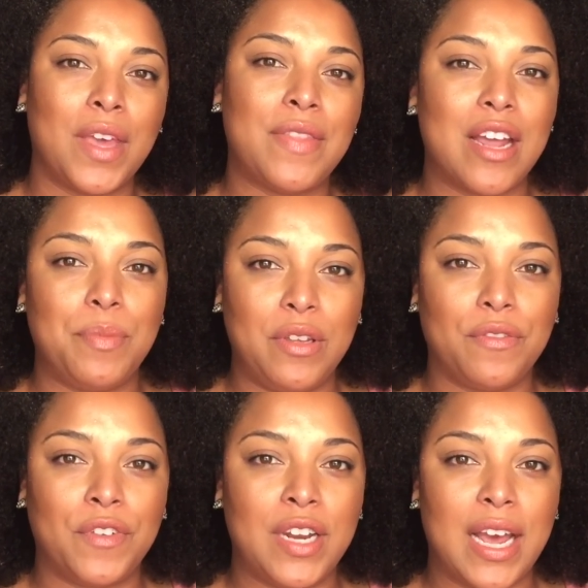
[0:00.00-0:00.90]
and that'll be the
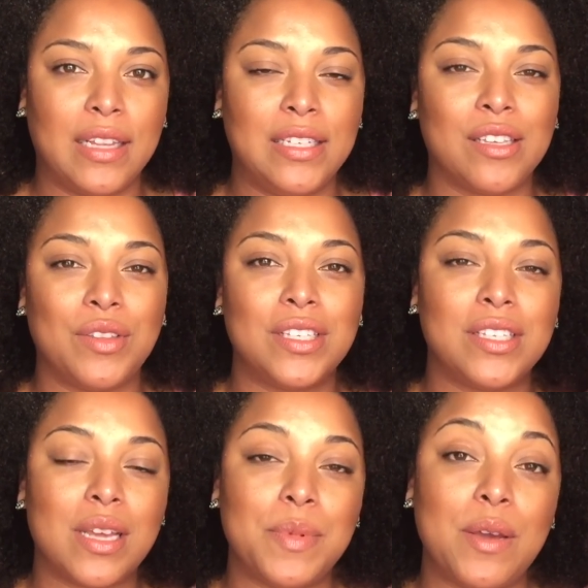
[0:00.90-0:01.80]
finale. So this
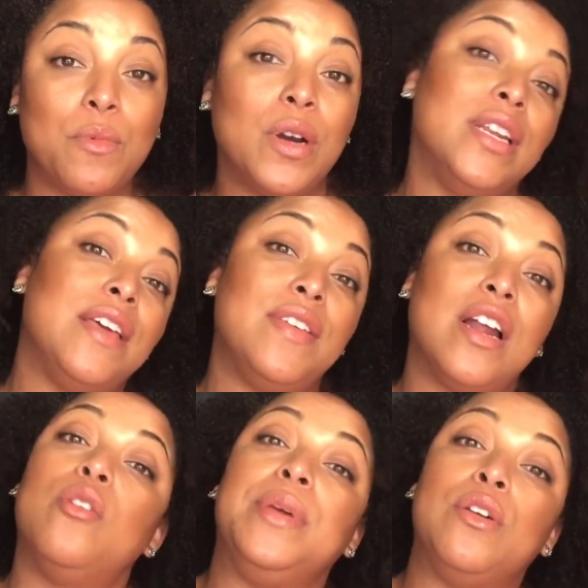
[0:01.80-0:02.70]
is update one, and then
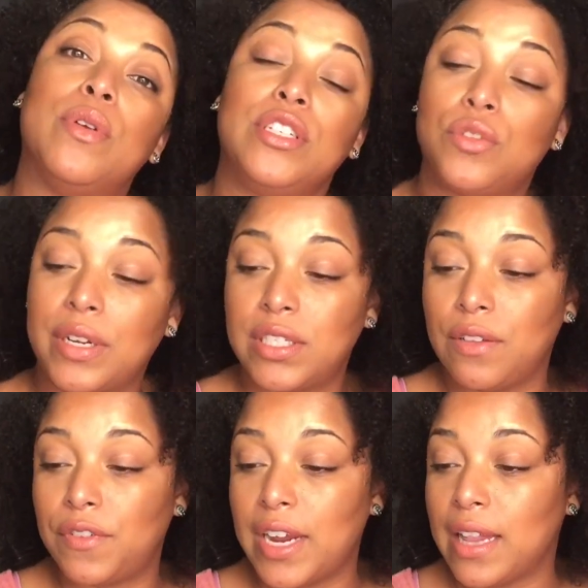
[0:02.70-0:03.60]
I'll be going straight
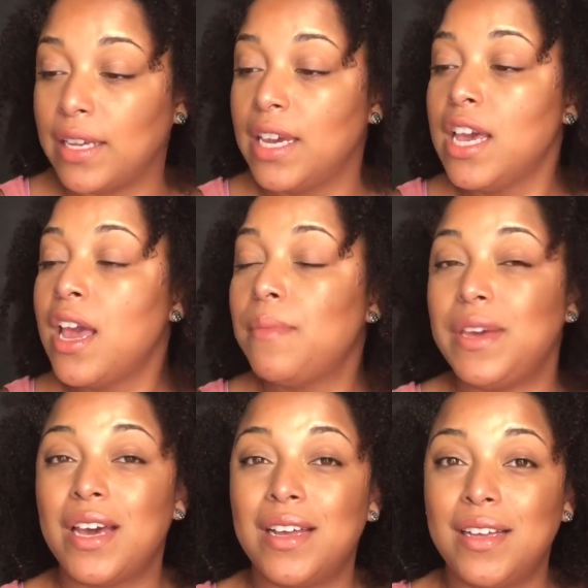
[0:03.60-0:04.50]
to the finale
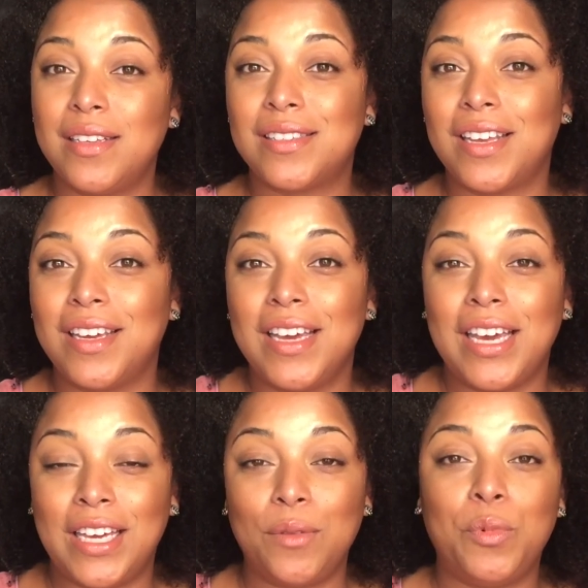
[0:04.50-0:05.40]
because
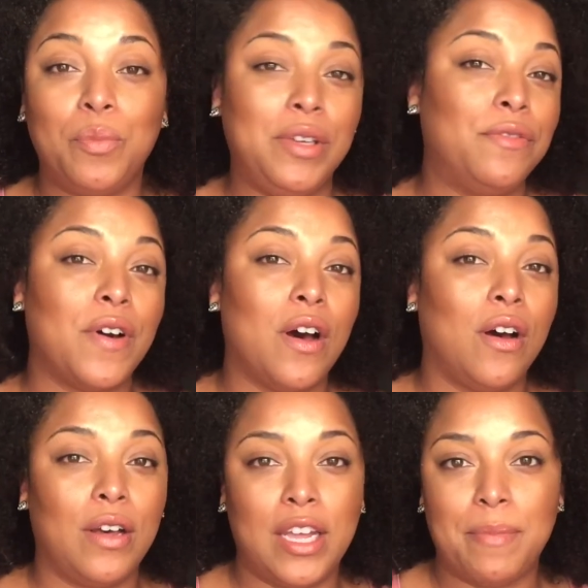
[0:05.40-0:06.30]
it will be
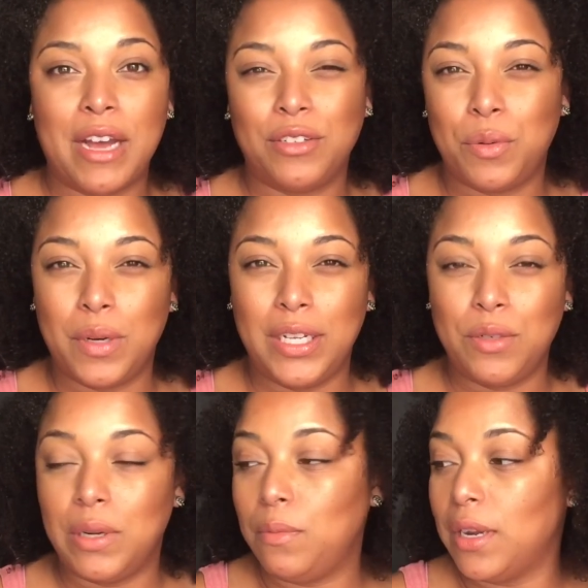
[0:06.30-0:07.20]
fall in about twenty,
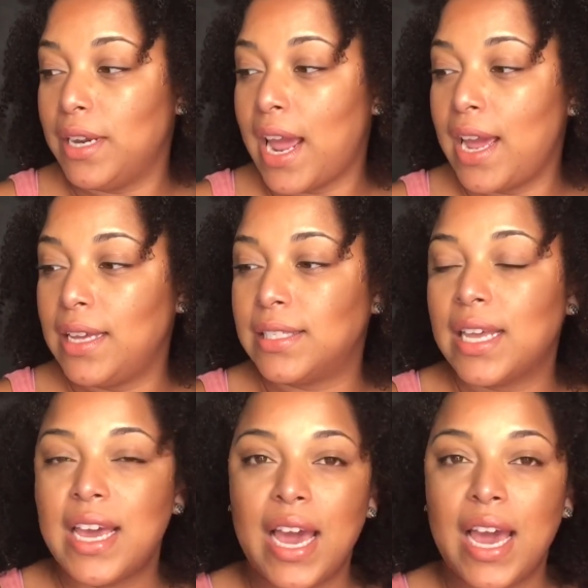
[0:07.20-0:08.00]
twenty-one days,